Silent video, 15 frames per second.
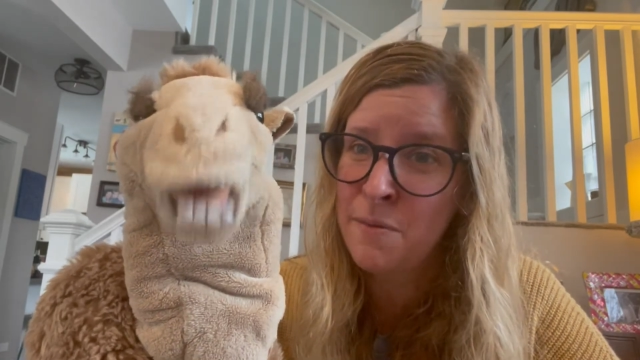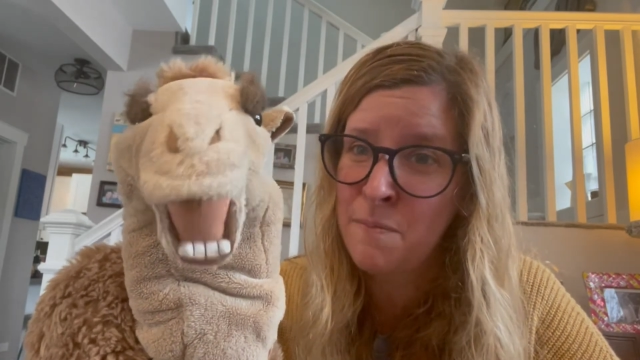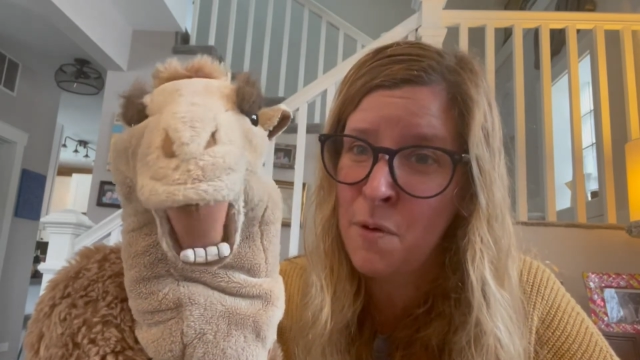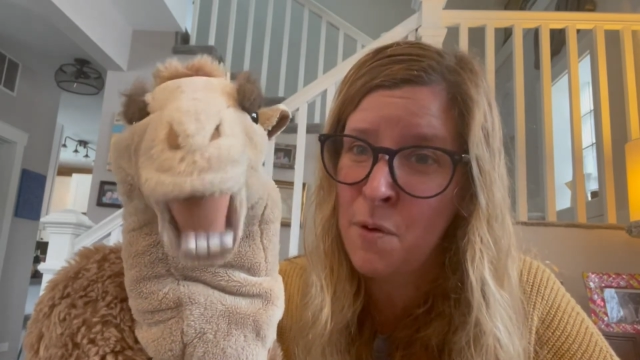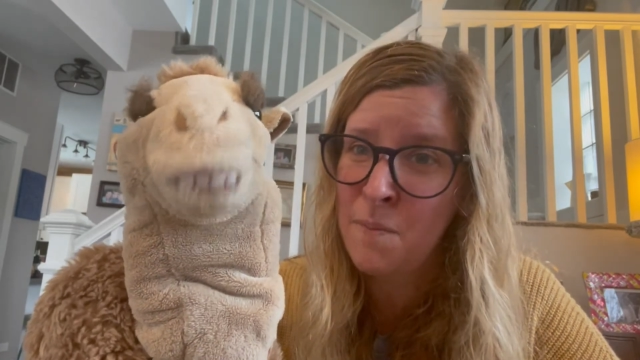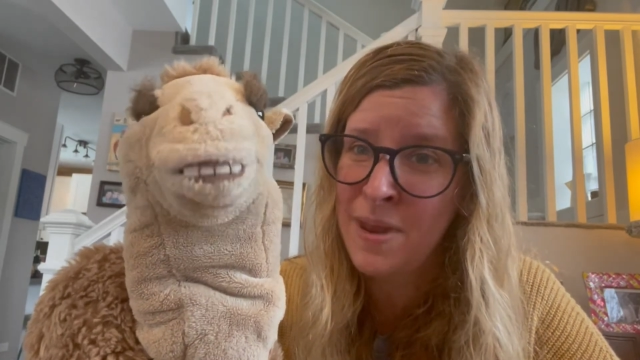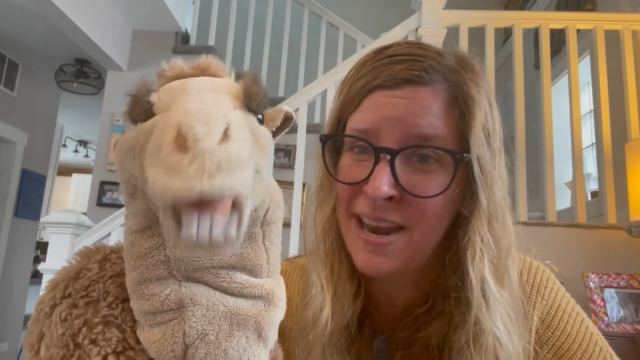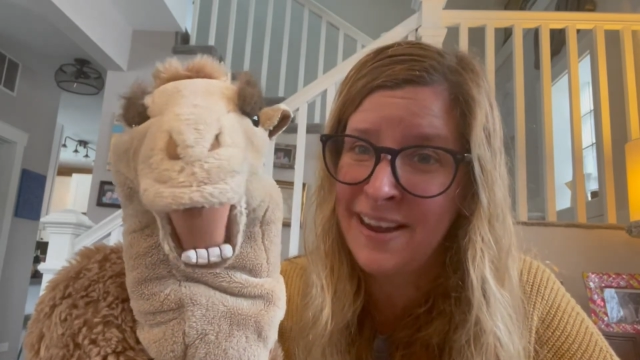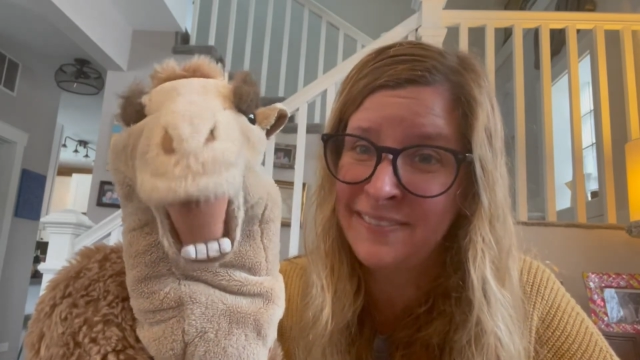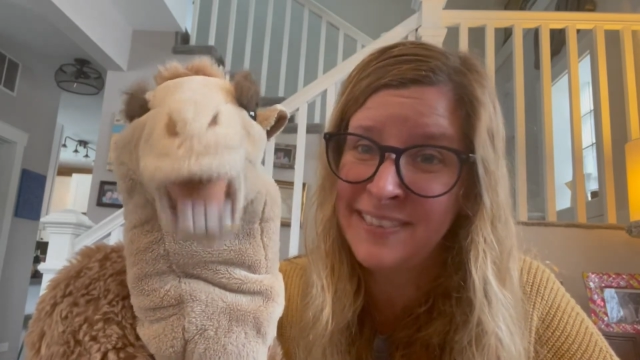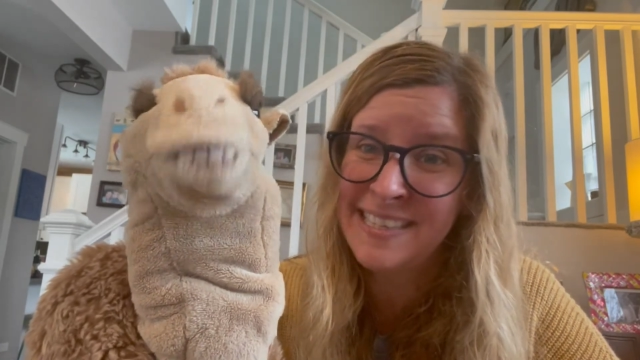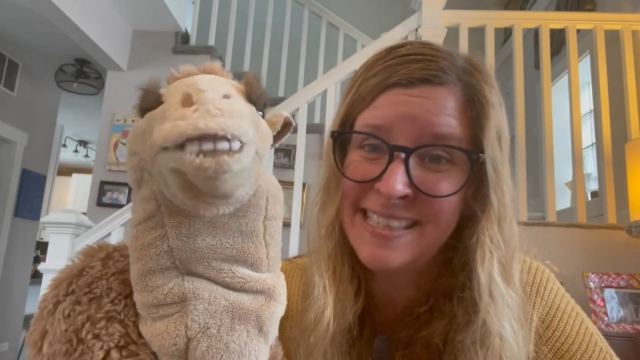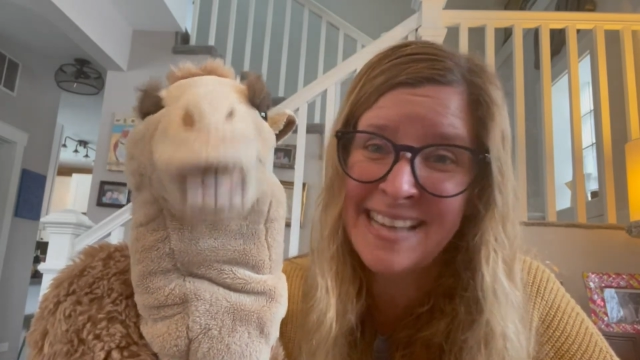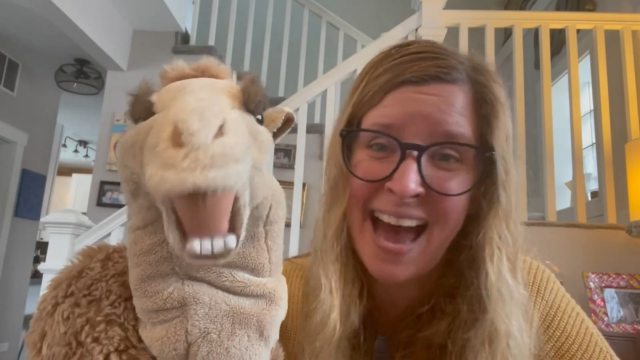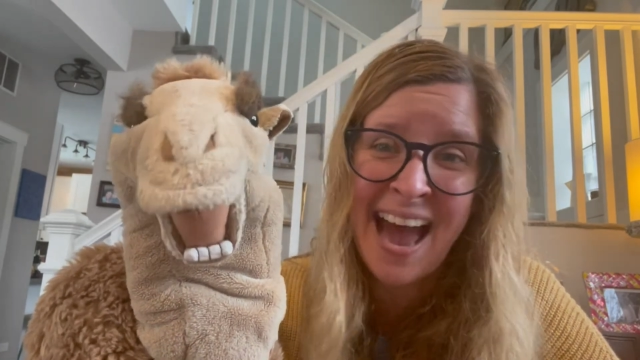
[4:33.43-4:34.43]
moment of
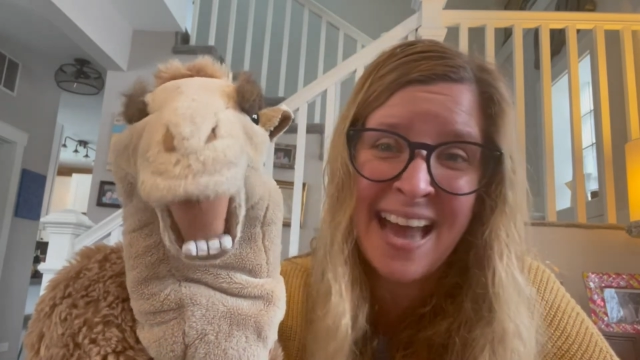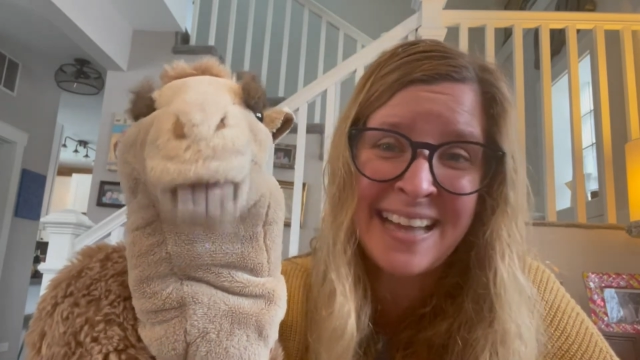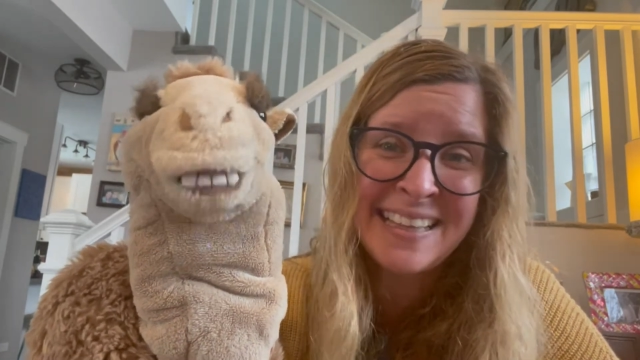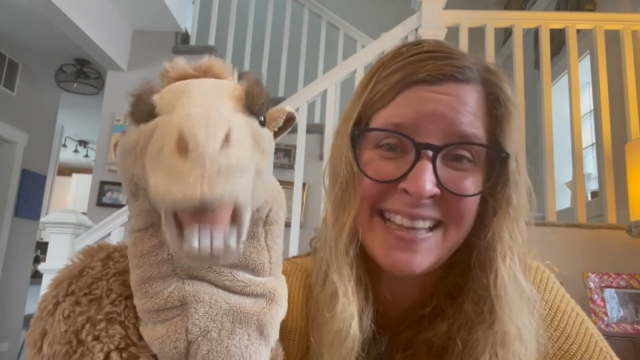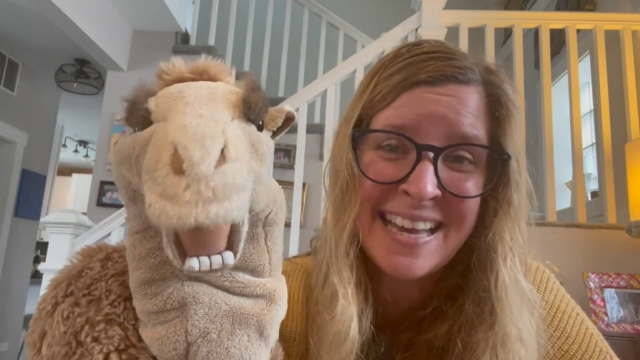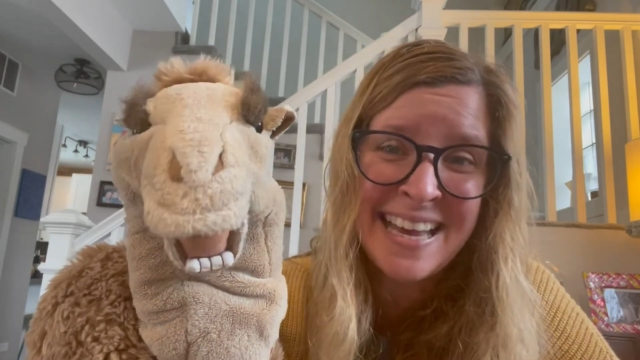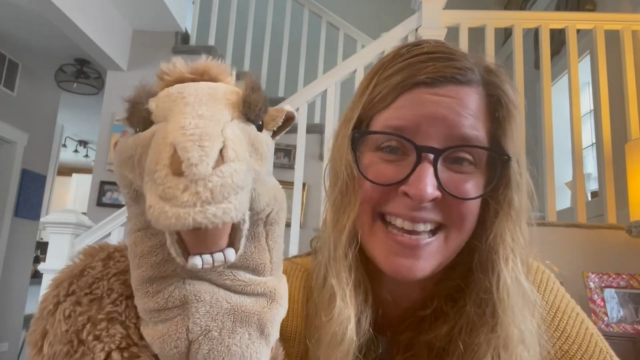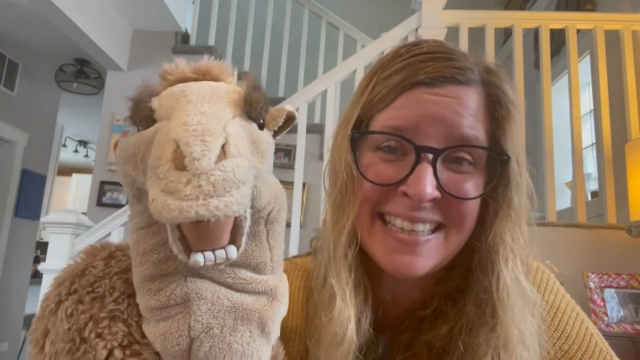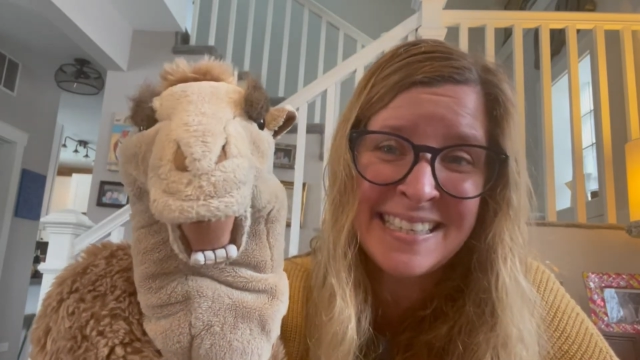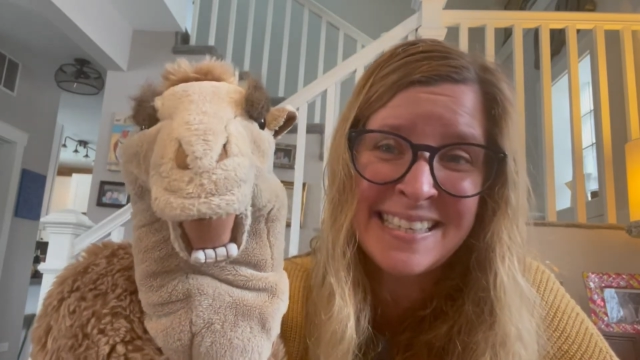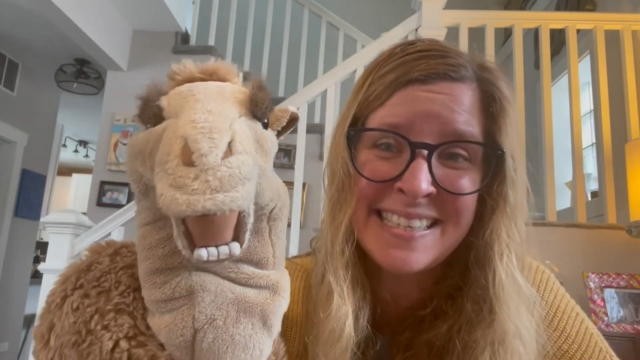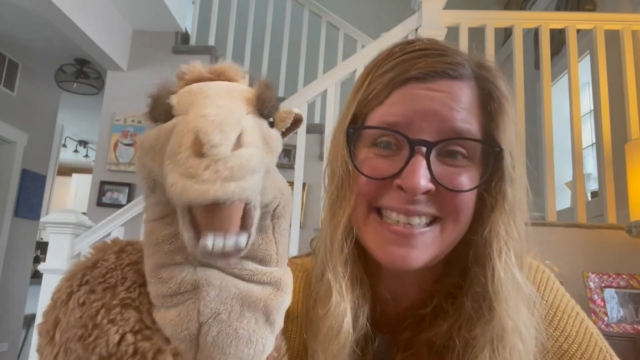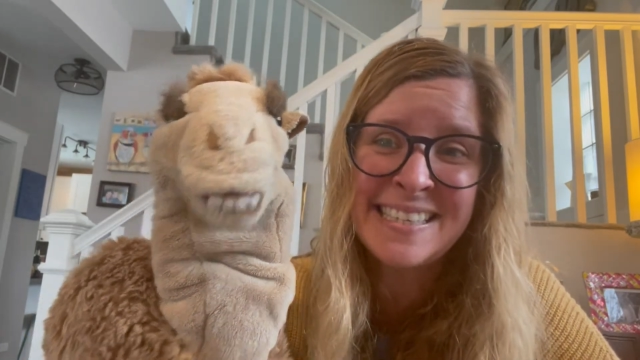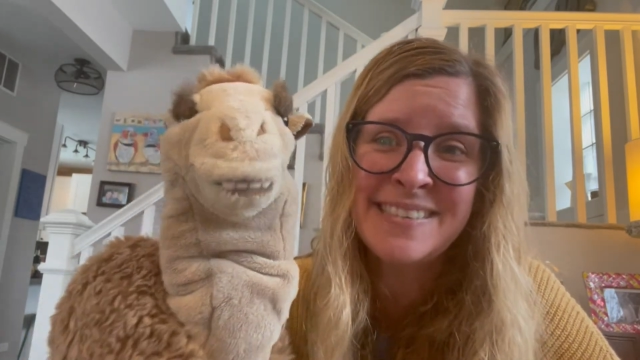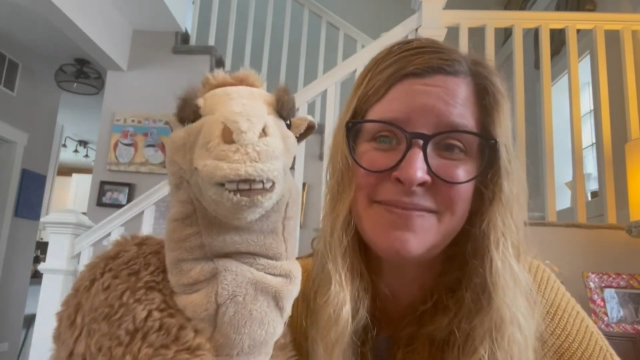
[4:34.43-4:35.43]

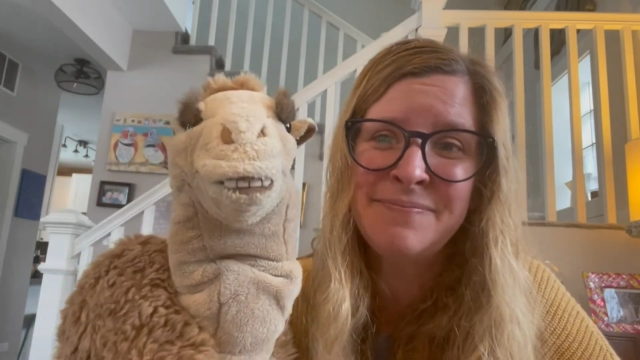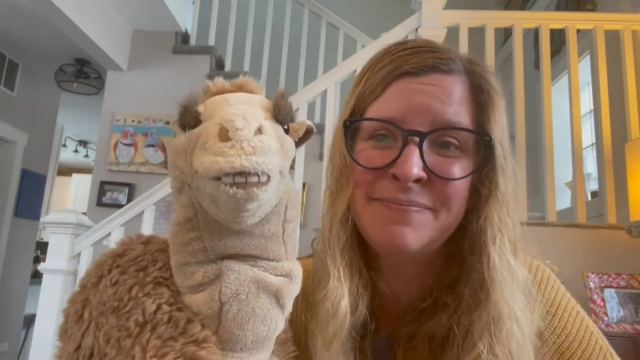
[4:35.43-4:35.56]
silence?